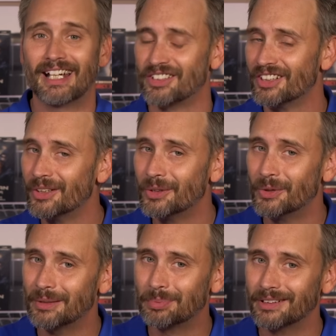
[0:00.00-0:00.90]
And you know who
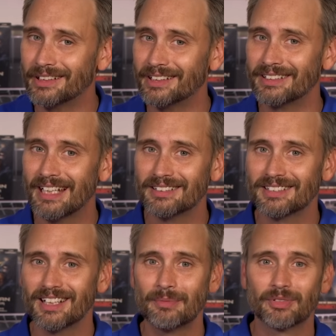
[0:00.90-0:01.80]
had plenty of
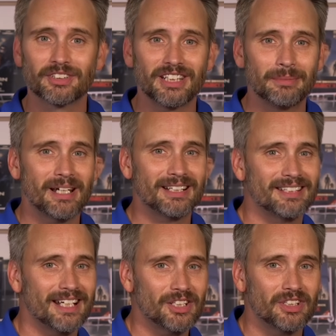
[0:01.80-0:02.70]
downtime for deep
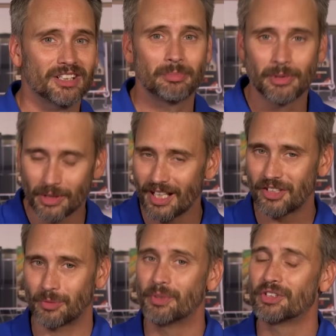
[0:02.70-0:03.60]
meditation and
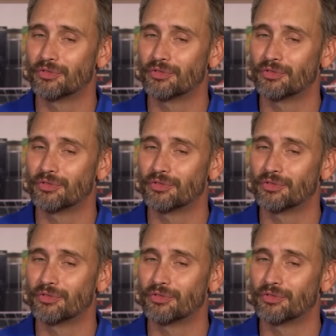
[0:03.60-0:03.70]
communication with the